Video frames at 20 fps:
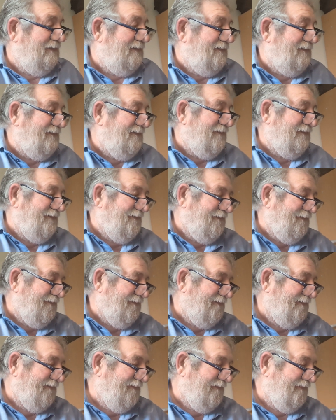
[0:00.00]

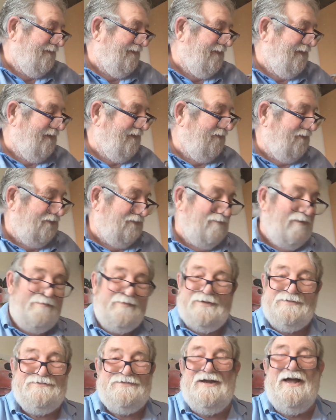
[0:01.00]
because I'm a
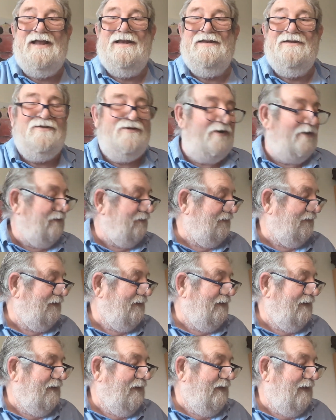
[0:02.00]
big child at heart.
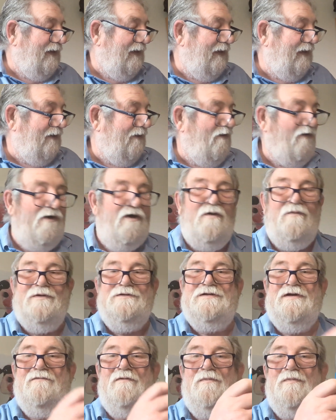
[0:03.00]
I
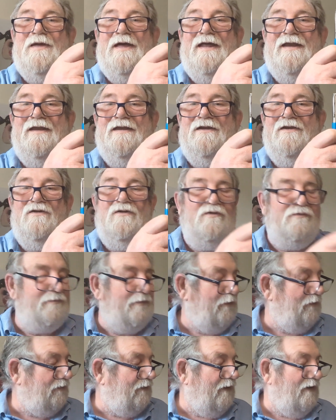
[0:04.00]
always have a pen and a
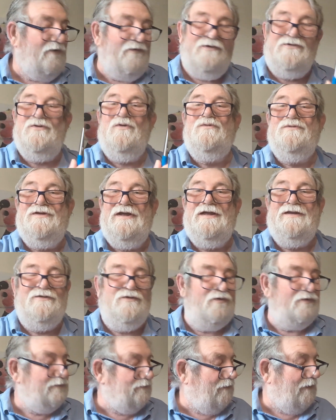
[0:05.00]
notebook, although I don't take
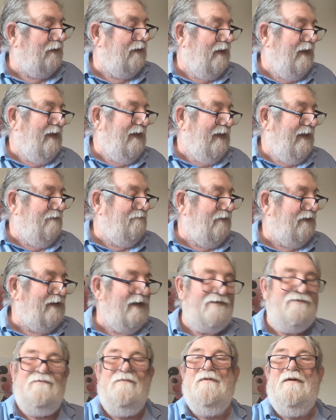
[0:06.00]
notes, but if I
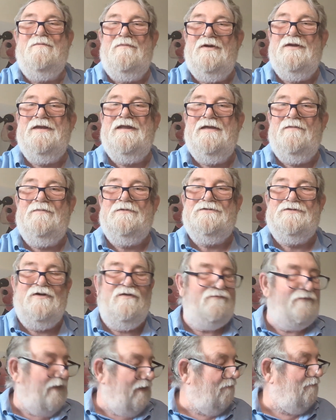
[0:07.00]
can't remember a name of
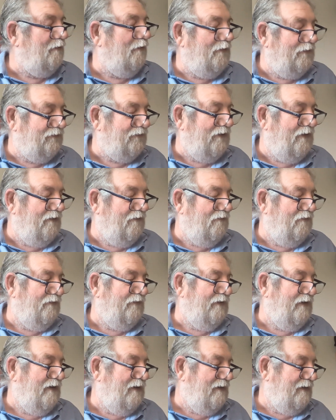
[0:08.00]
stuff, I'll put it down on
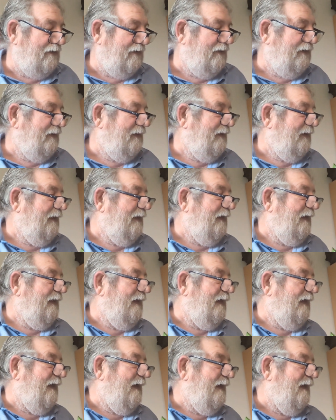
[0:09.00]
there.
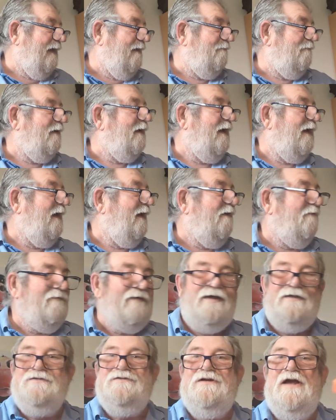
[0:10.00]
I have
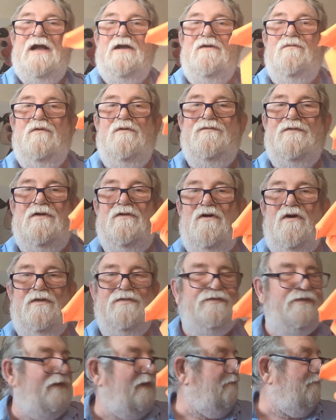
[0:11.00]
a Jack Wolf cloth
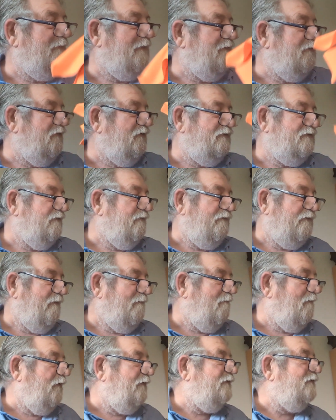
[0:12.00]
that I've been using for
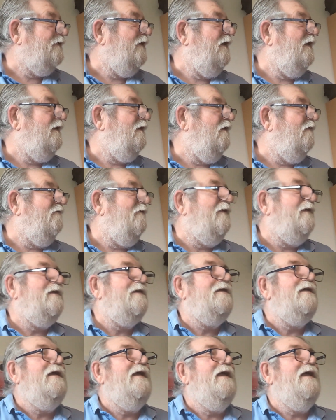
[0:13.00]
months now. I love it.